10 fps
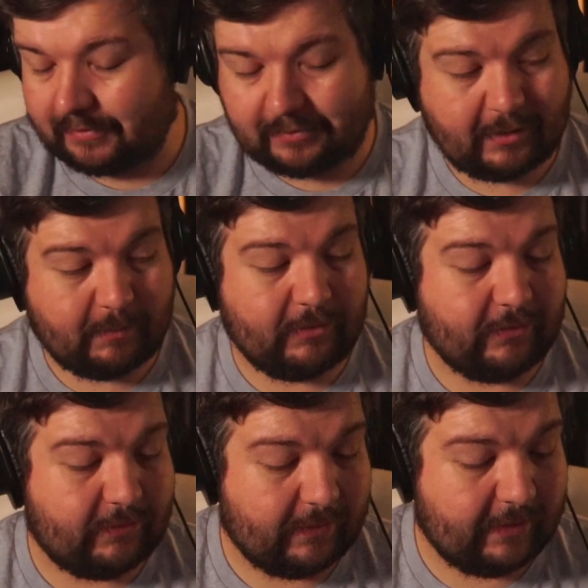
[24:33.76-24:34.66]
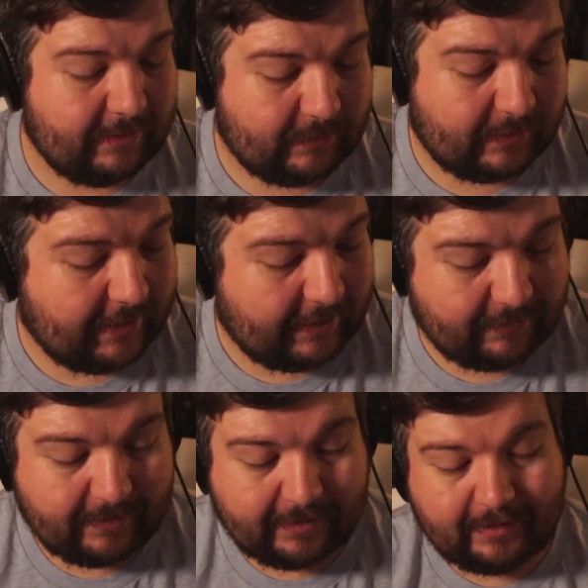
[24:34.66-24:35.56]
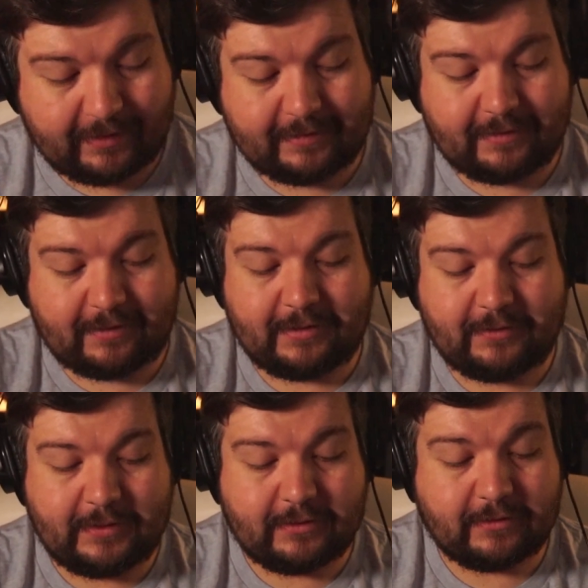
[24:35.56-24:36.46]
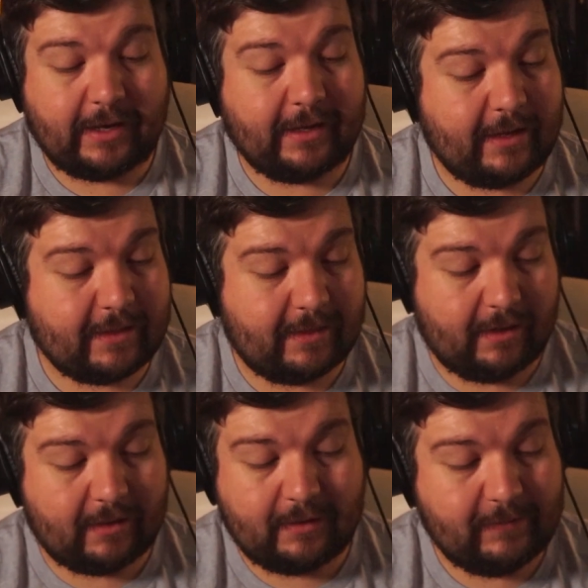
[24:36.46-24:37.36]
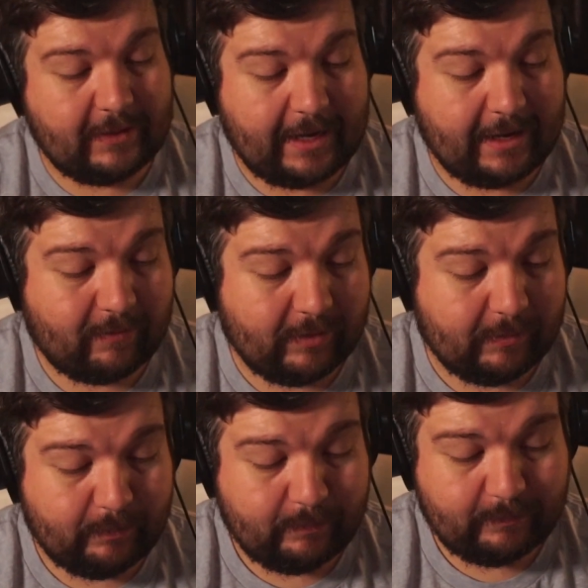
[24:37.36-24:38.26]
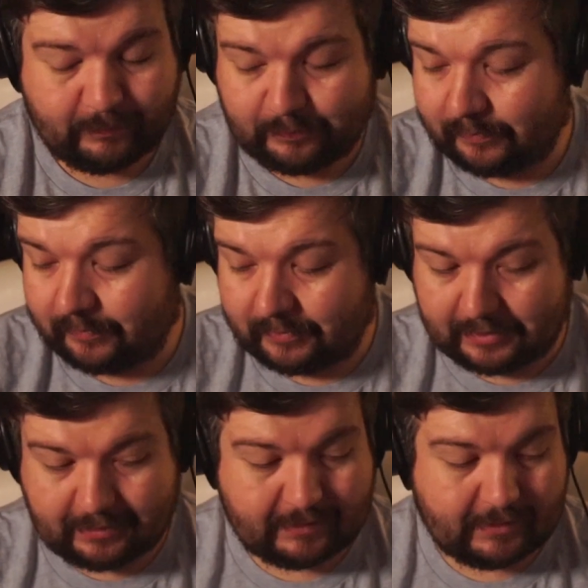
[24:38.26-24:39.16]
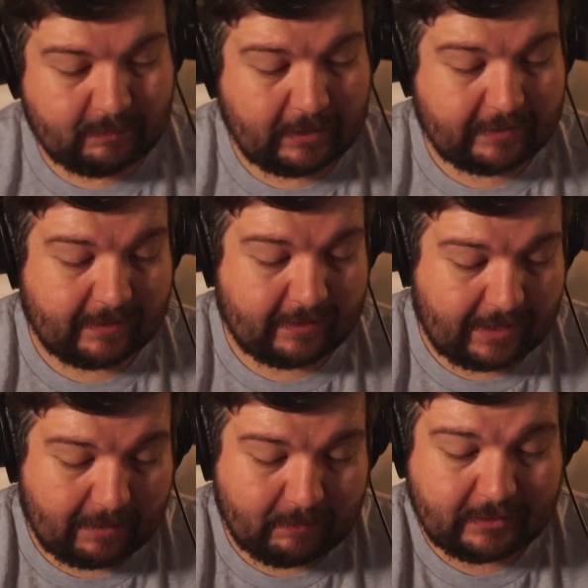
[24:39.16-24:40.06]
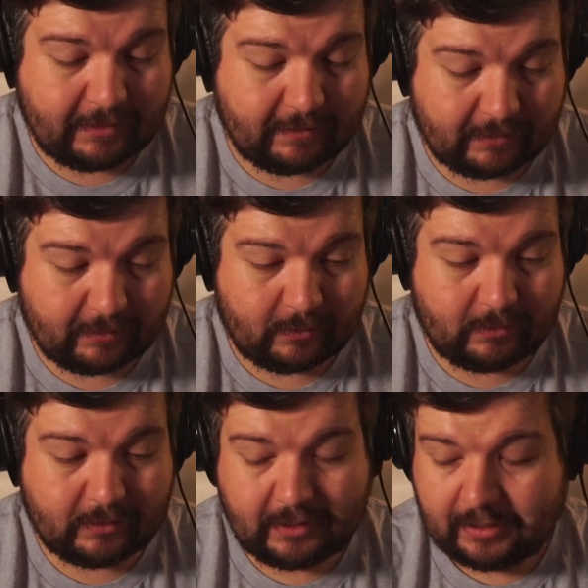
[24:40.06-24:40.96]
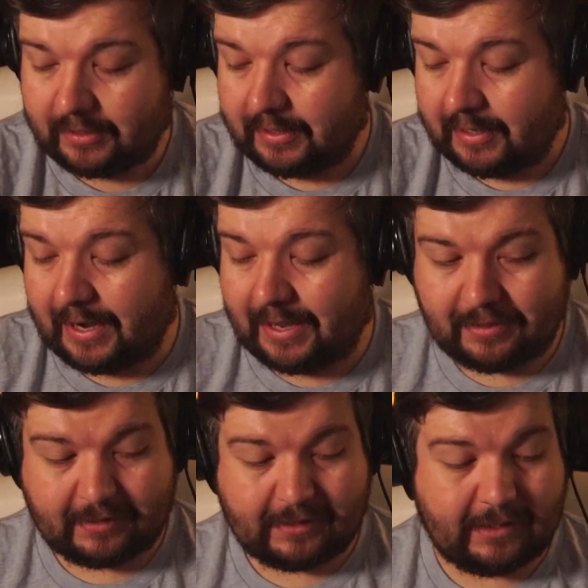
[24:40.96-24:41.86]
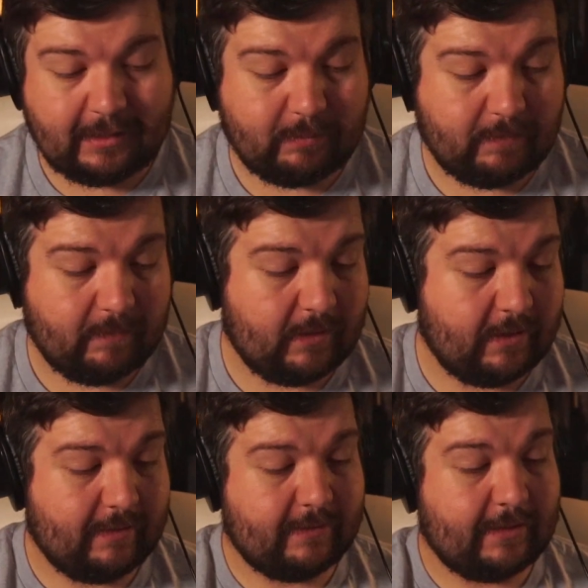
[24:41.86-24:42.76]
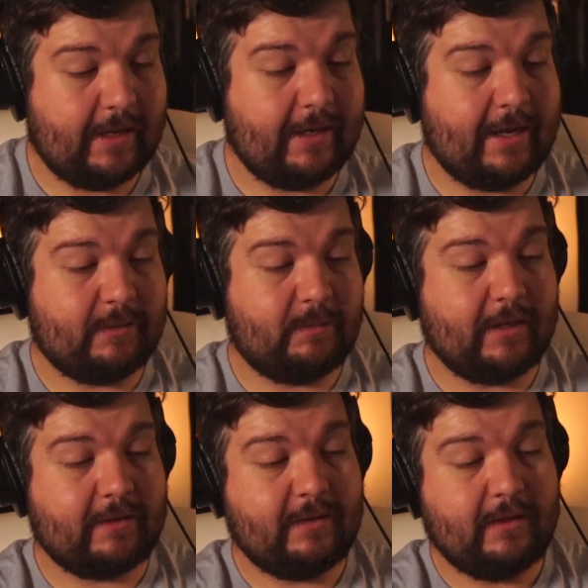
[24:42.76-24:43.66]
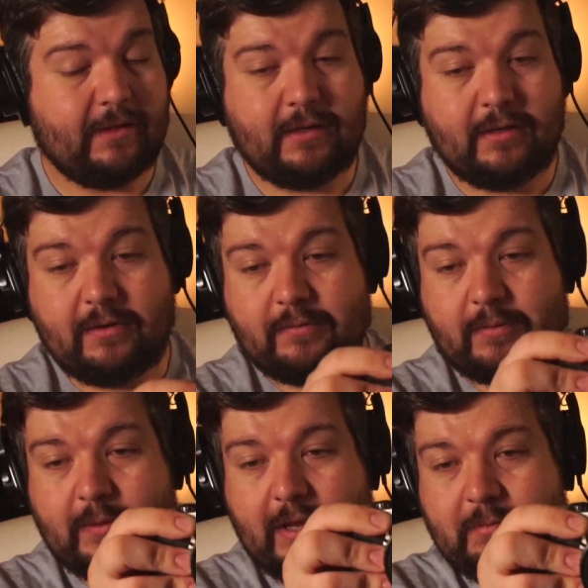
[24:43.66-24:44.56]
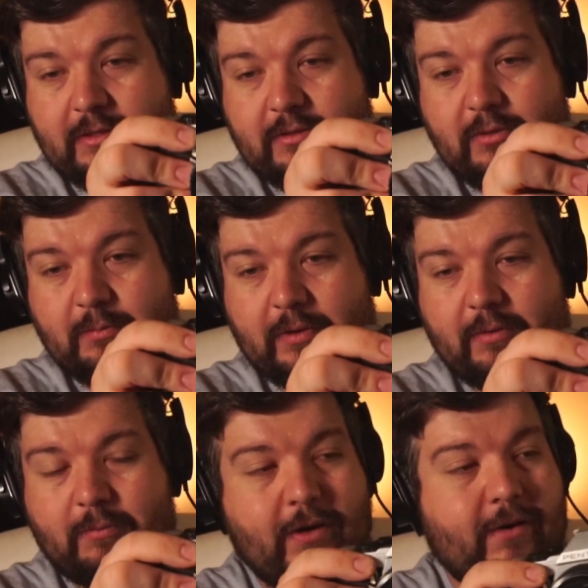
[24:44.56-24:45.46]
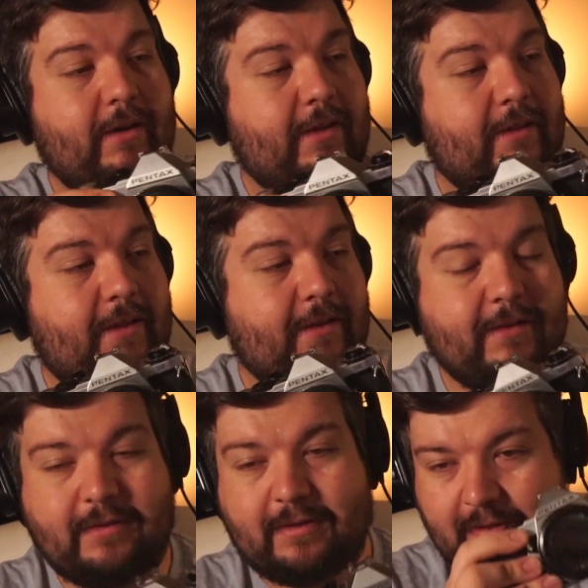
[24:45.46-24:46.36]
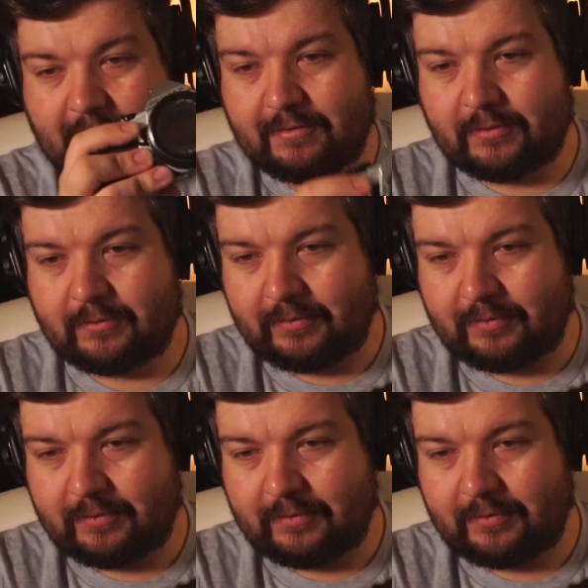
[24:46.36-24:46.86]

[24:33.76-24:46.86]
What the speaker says: commercials for this one, they list all these features. I love the hand grip. It just makes it that much easier to hold. And they keep the design aspects from the ME Super, where these are